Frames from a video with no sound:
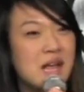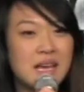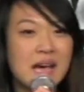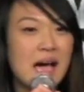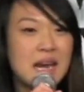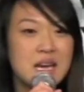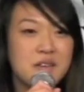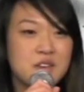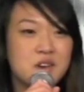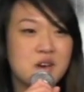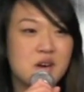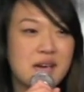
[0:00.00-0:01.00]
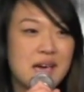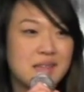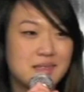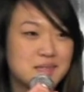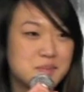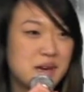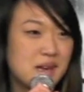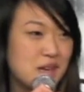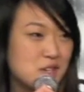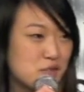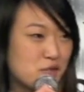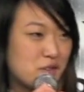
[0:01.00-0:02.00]
Like, I didn't even know I had this many
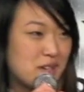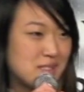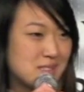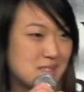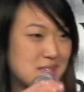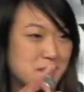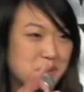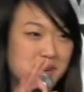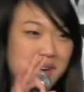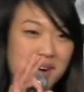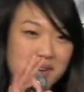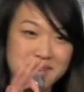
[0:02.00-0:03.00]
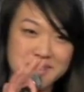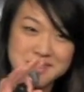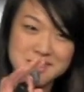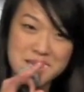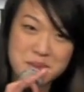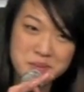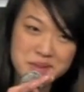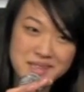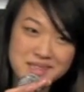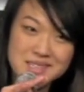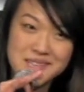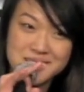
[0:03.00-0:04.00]
Asian friends until they were all in the same
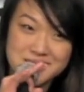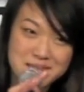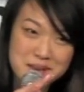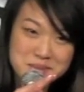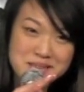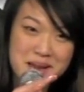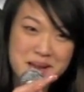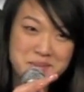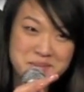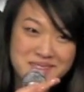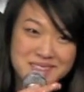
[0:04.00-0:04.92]
place at the same time.